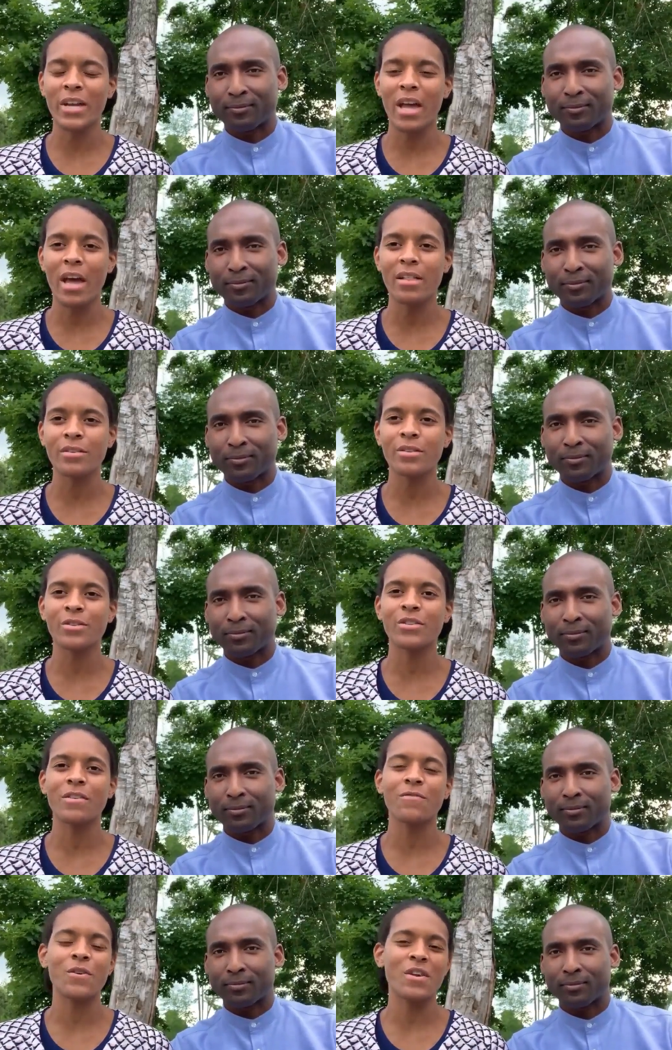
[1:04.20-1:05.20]
Speaker 1: your
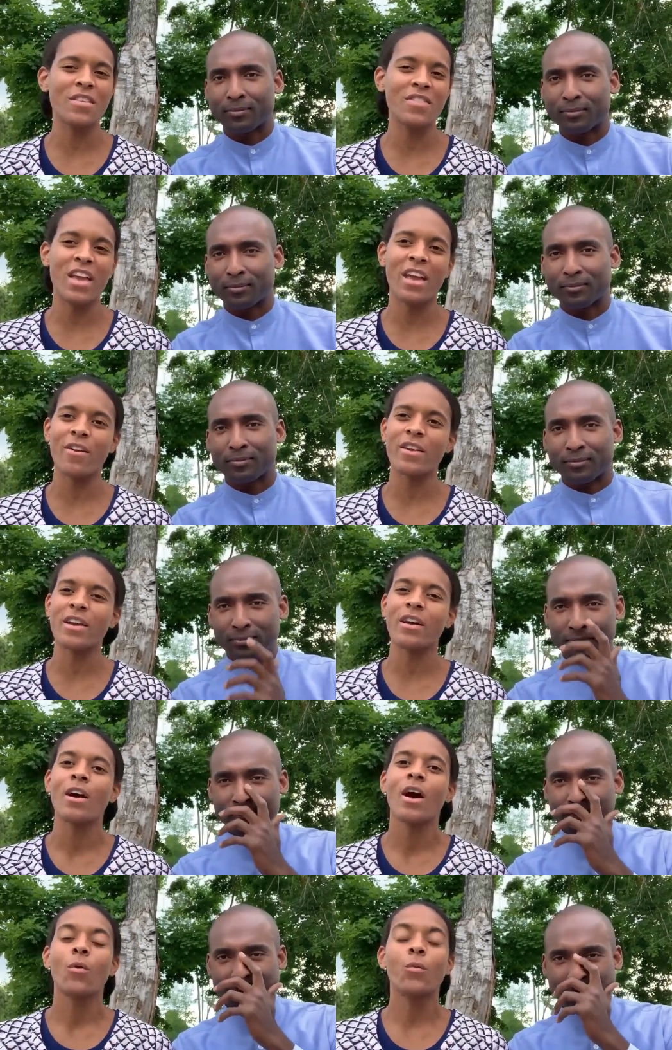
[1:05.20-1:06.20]
calendars if you're in the
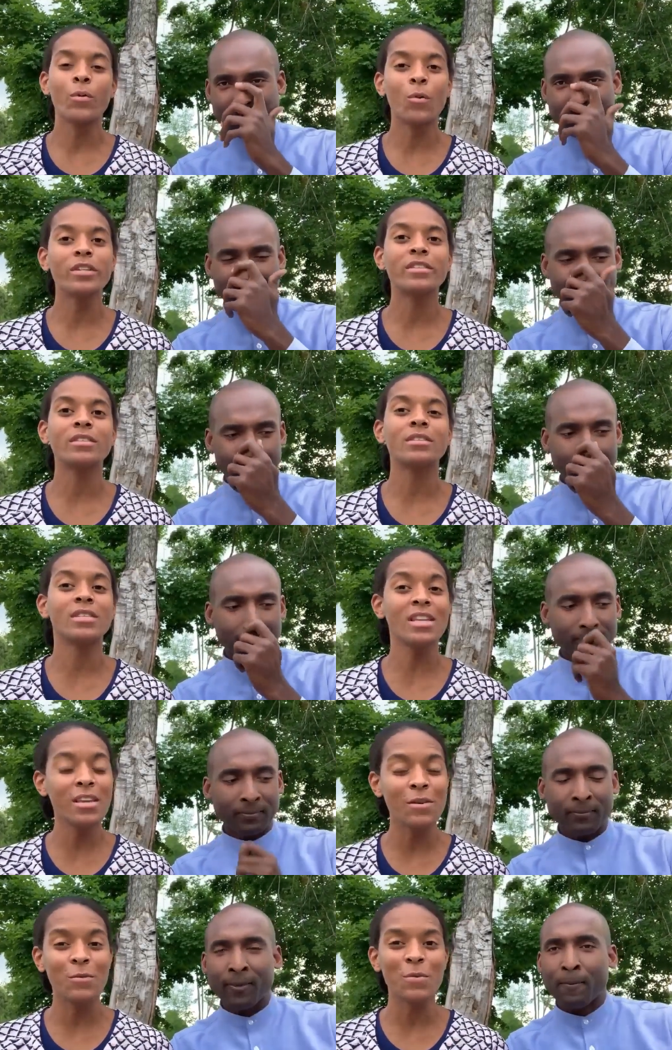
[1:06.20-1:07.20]
area. We want to
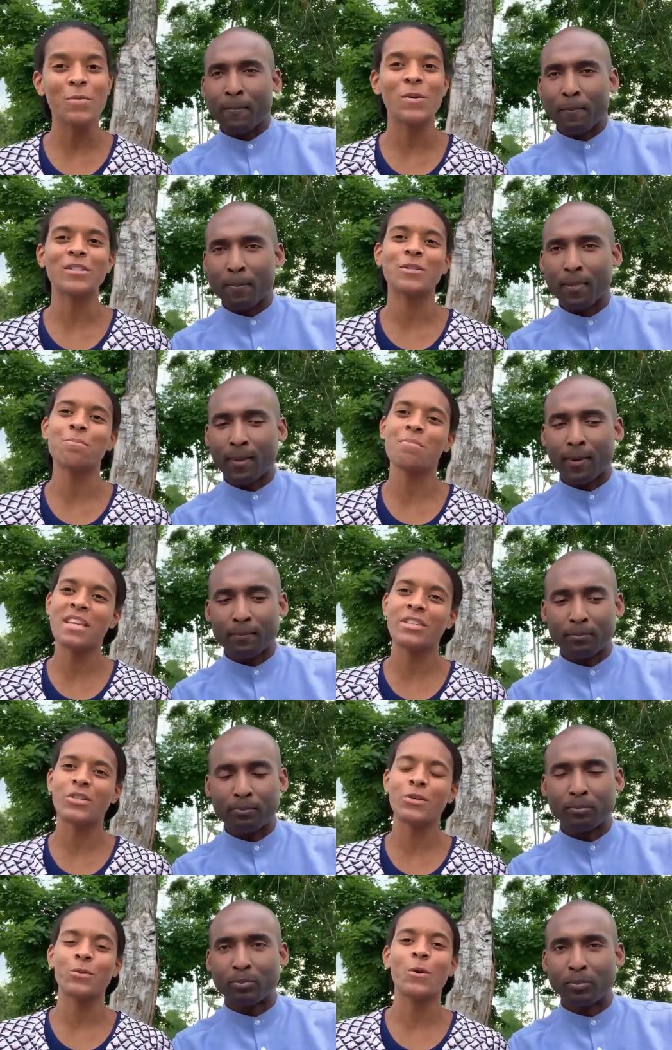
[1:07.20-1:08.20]
see you. We want to
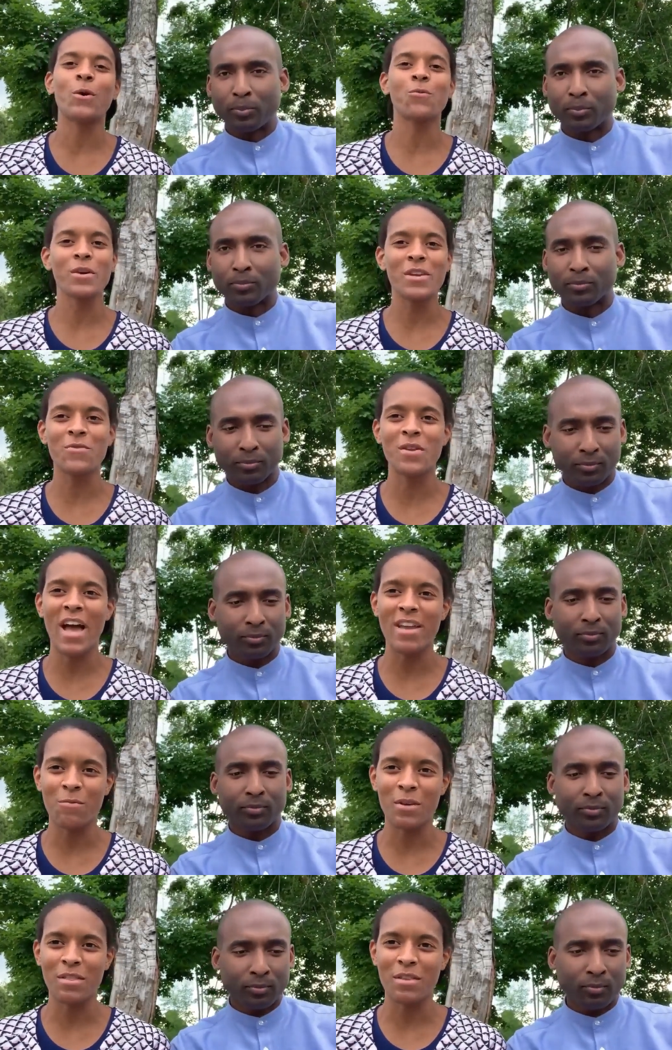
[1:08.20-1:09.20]
meet you or
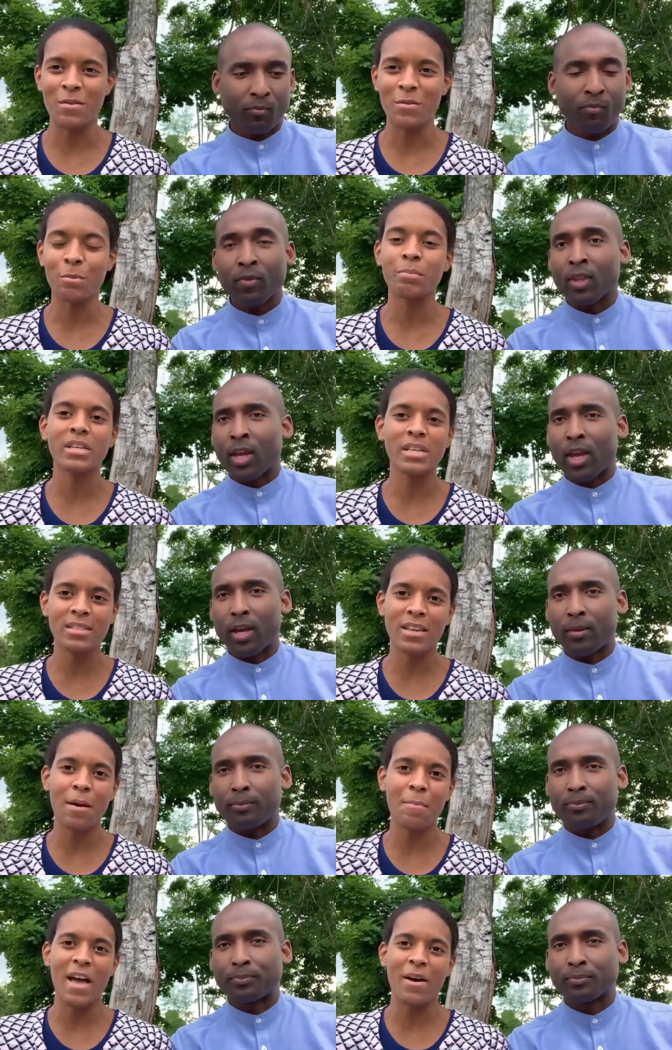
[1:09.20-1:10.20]
reunite with you. Please
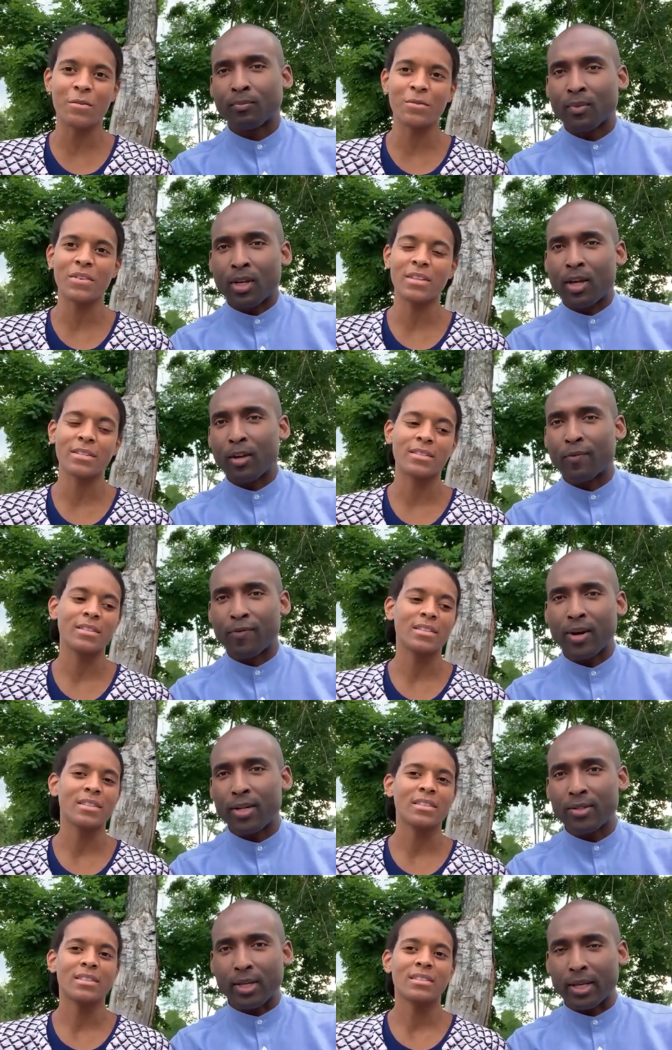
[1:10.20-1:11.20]
Speaker 2: come out. And
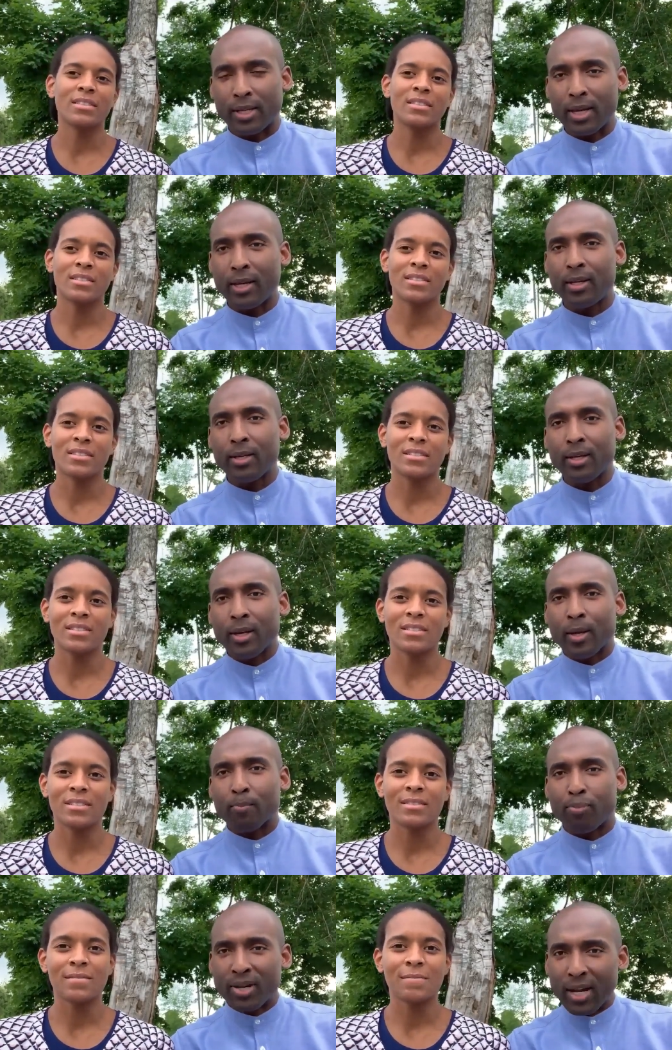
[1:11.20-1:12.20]
friends, again,
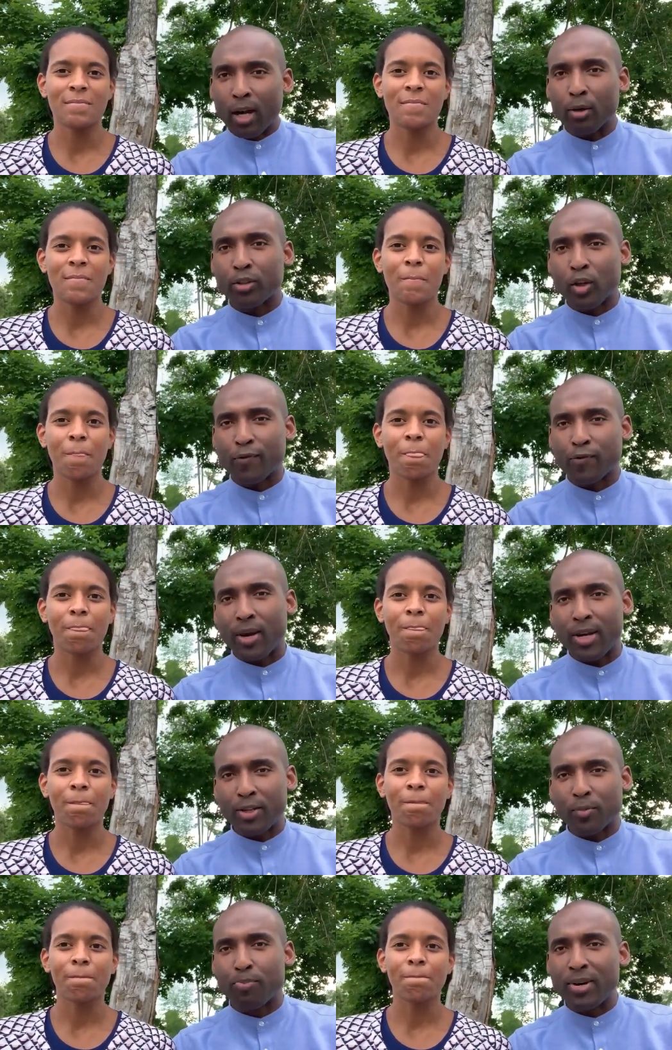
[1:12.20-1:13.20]
bring out your
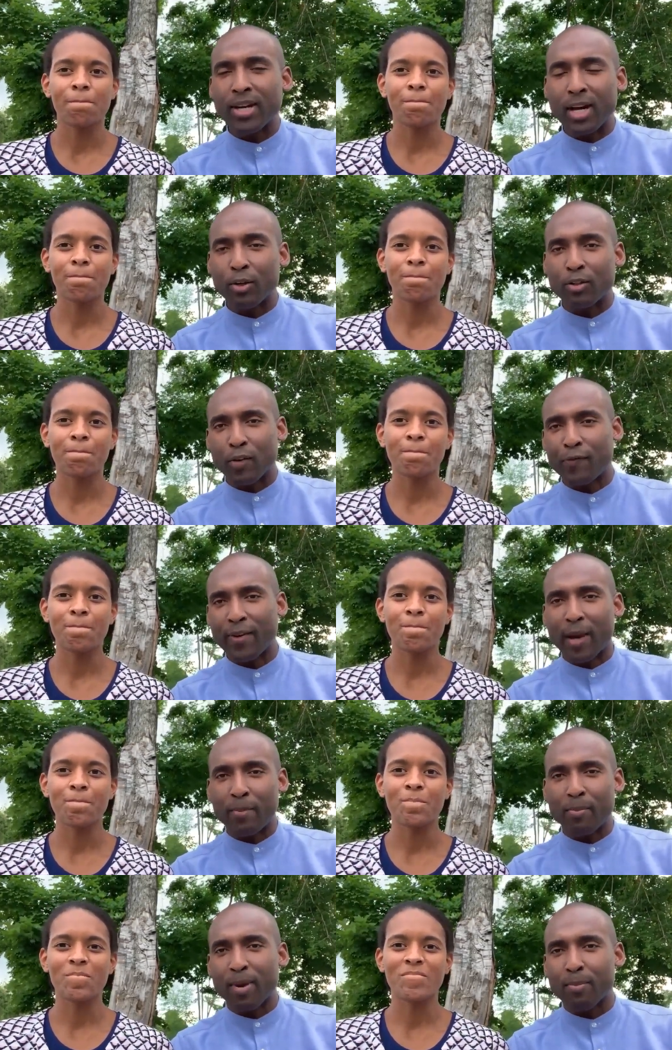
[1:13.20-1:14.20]
friends, bring out your
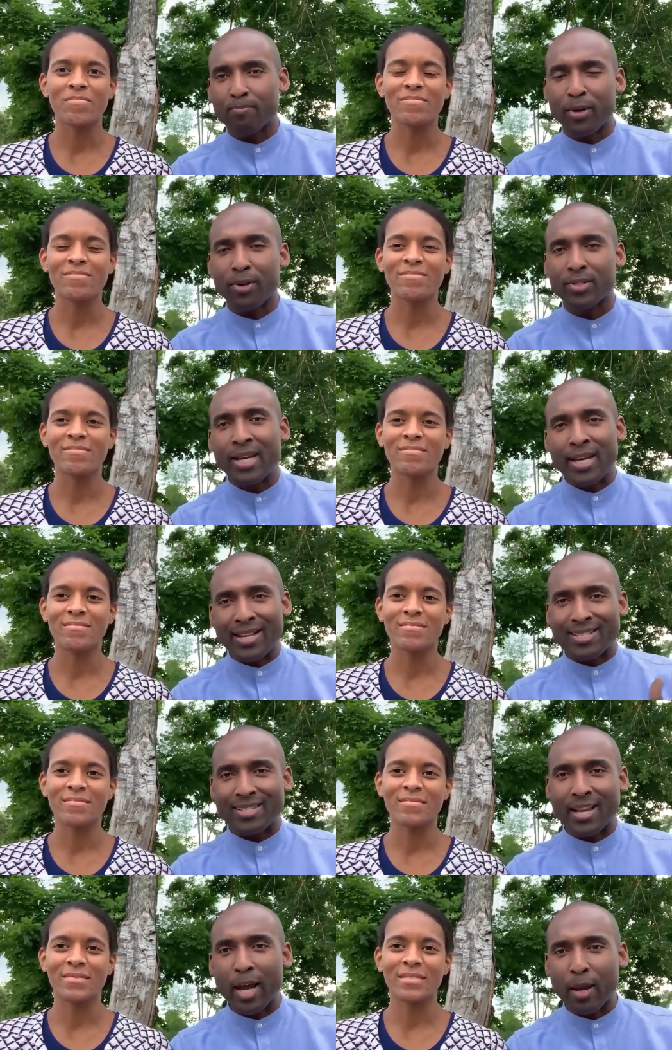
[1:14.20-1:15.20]
family members.
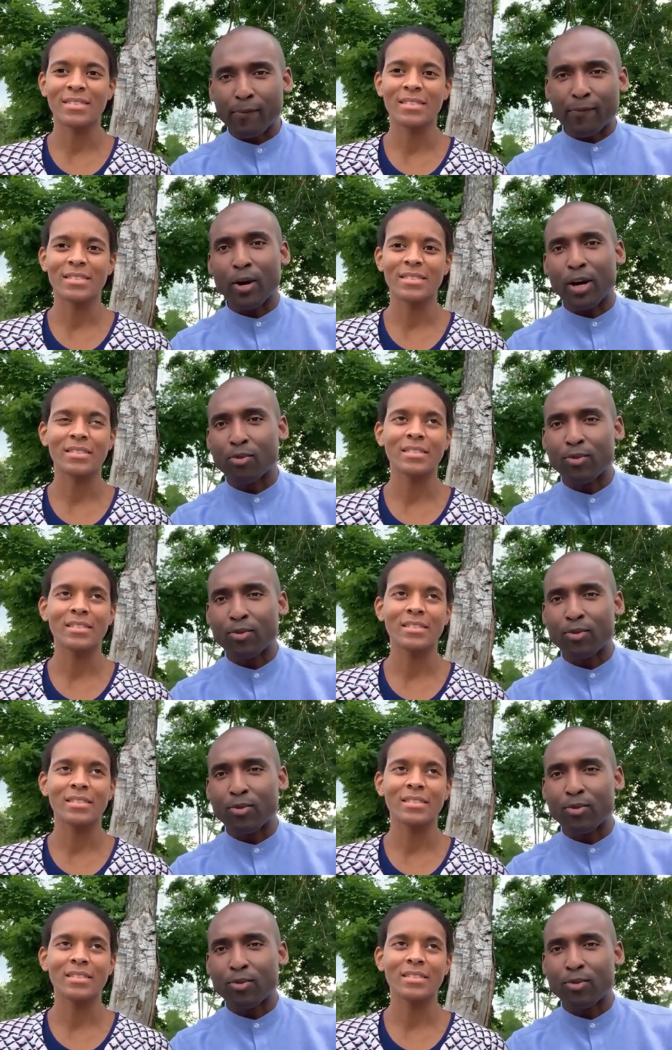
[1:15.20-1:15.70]
It's time for